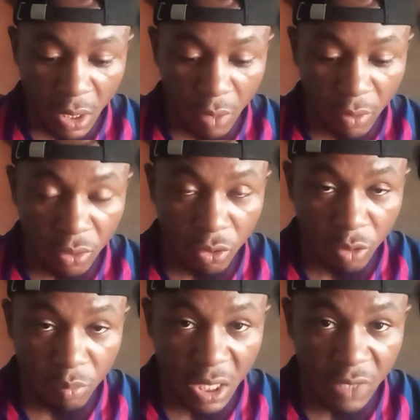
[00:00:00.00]
Our third
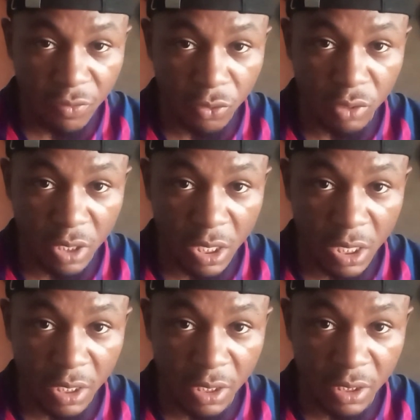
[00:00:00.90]
match for
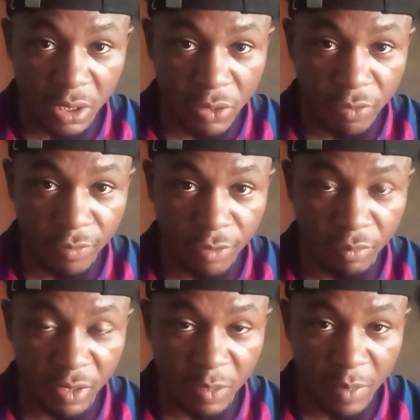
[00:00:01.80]
today is still
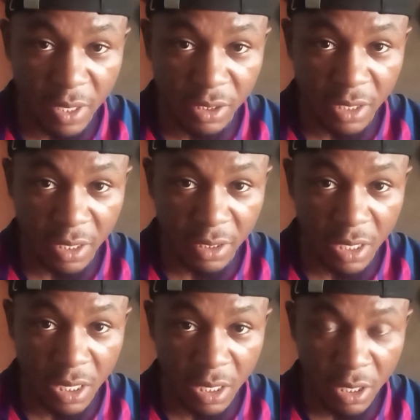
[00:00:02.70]
from the Spanish La
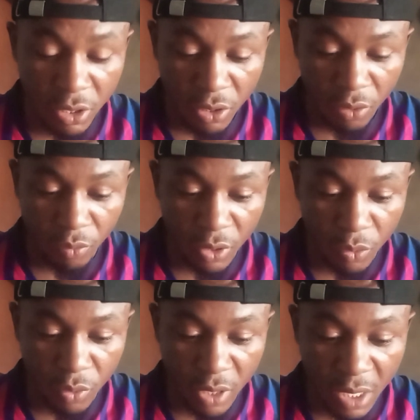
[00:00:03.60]
Liga, where
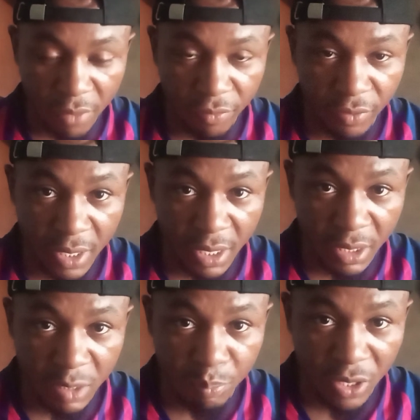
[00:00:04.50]
we have
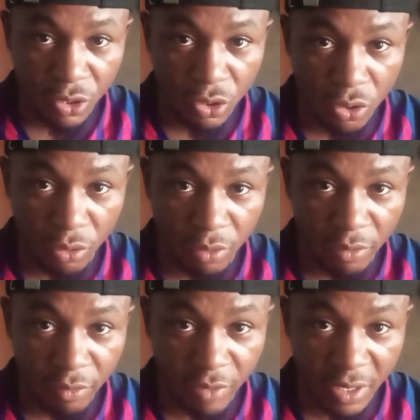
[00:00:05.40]
Espanyol
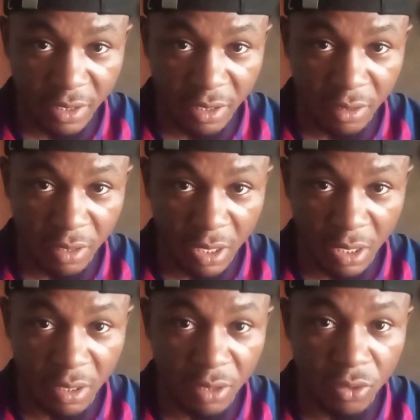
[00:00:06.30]
versus
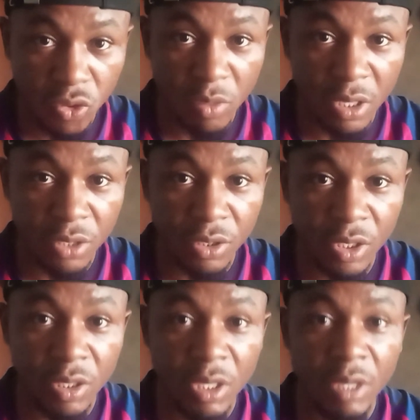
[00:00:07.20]
Atletico
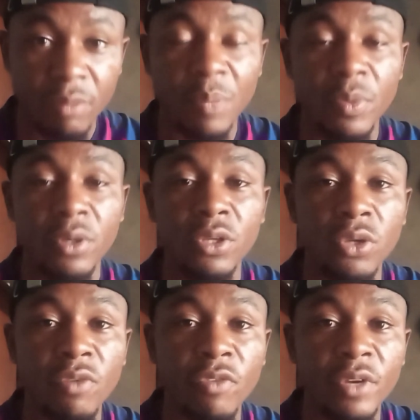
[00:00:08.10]
Madrid. My
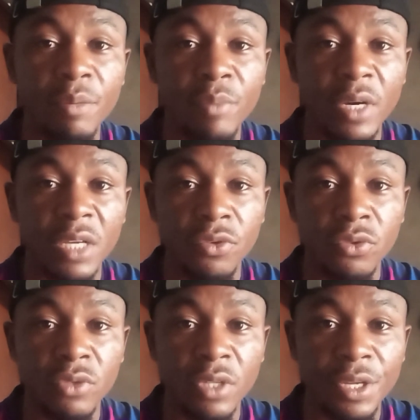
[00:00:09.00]
prediction for that match for
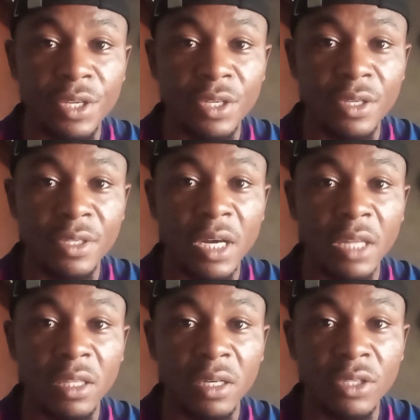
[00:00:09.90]
today is
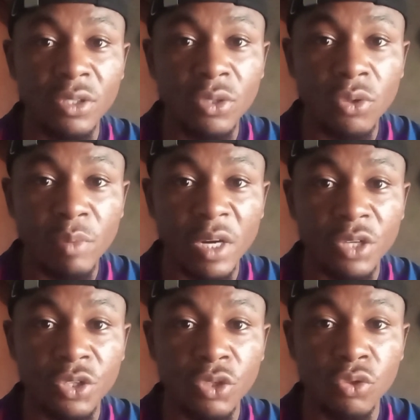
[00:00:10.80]
Atletico
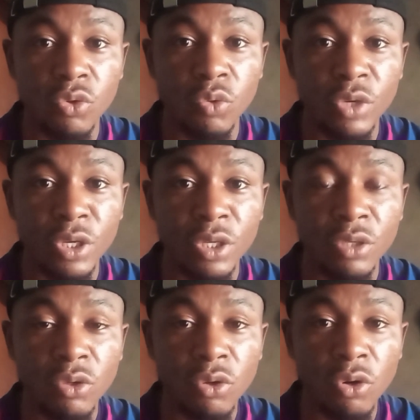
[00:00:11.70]
Madrid to
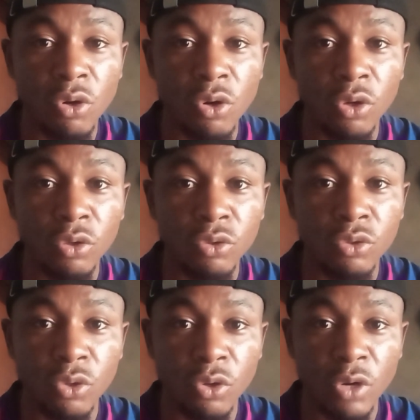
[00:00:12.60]
win or
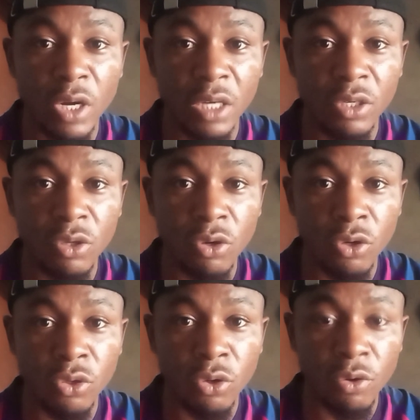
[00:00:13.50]
draw at the
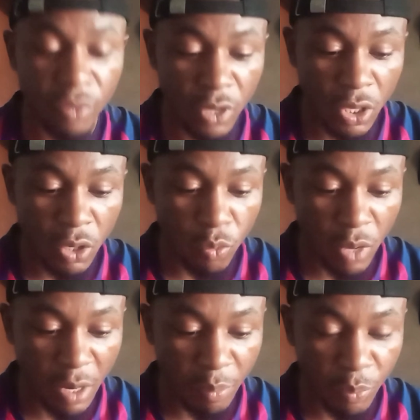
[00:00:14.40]
odd of
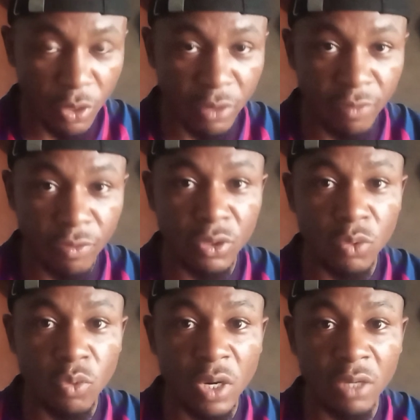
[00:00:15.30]

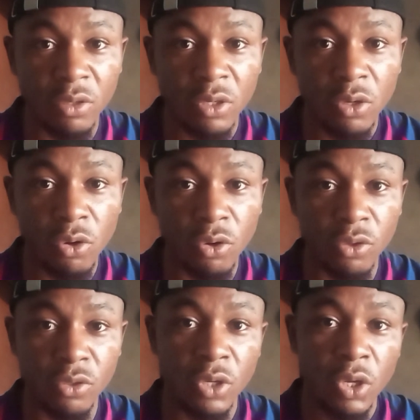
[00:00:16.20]
1.41
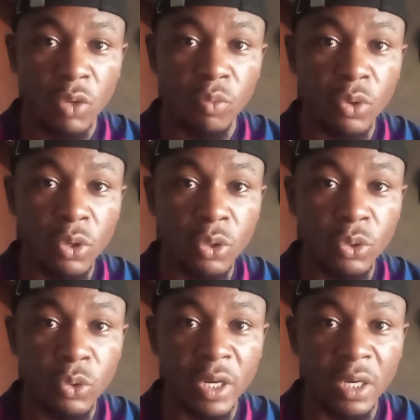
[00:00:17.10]
odds. We all
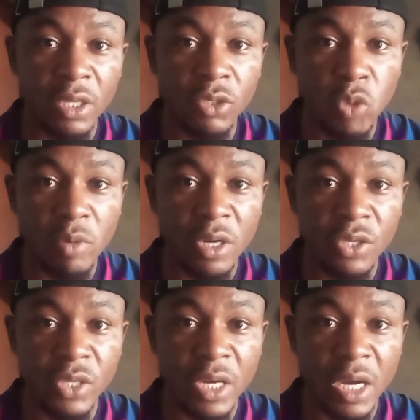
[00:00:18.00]
know Atletico
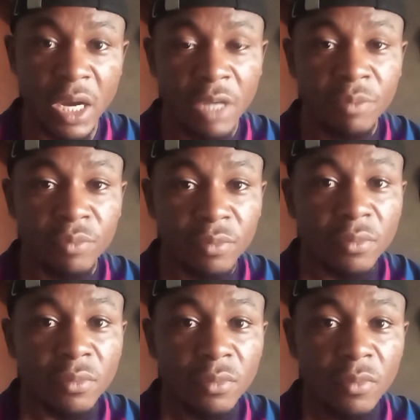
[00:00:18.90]
Madrid are
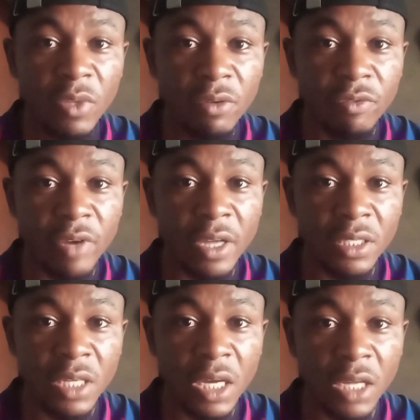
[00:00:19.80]

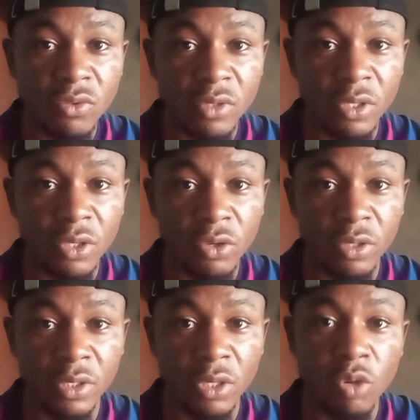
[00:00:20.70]
fighting hard to secure the
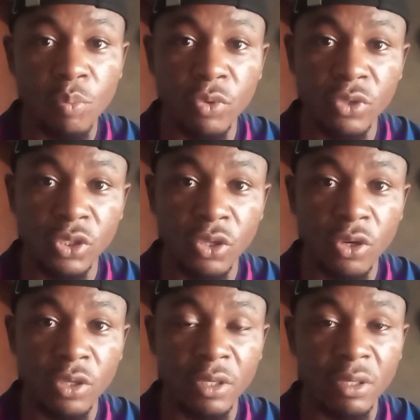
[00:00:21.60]
second
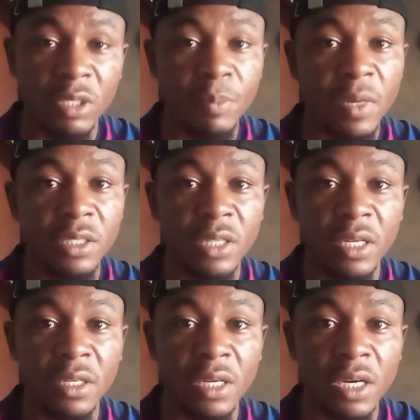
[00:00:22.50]
position in the Spanish La
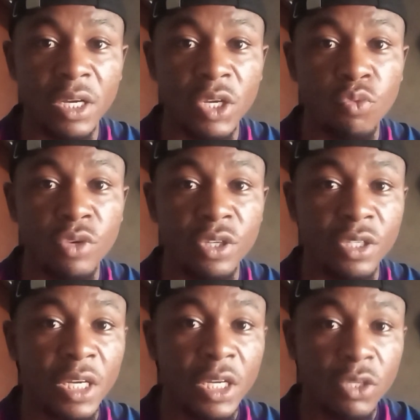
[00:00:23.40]
Liga, in which
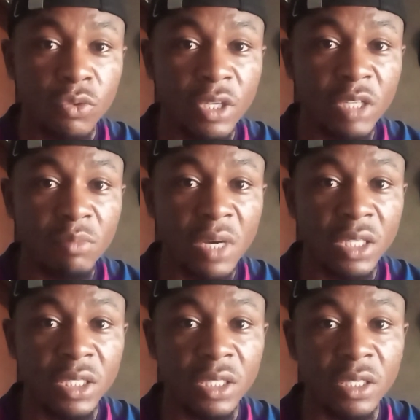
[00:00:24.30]
today's
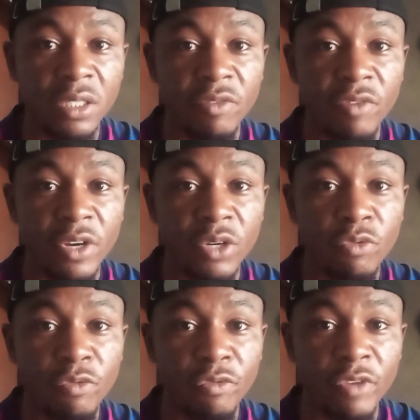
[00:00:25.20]
match is the very,
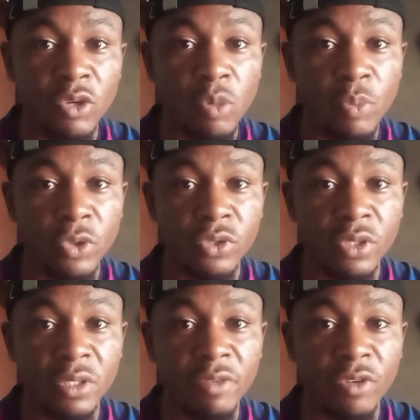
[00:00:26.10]
very
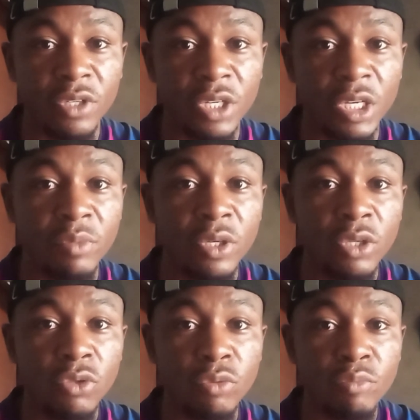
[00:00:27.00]
opportunity for them
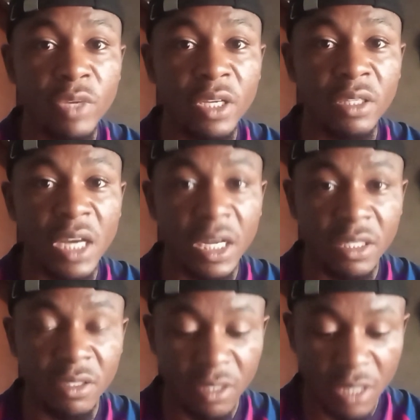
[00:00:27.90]
to make
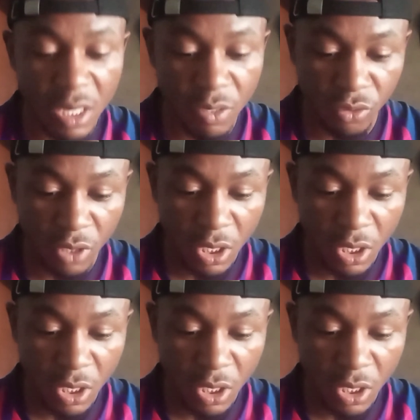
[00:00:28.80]
that count.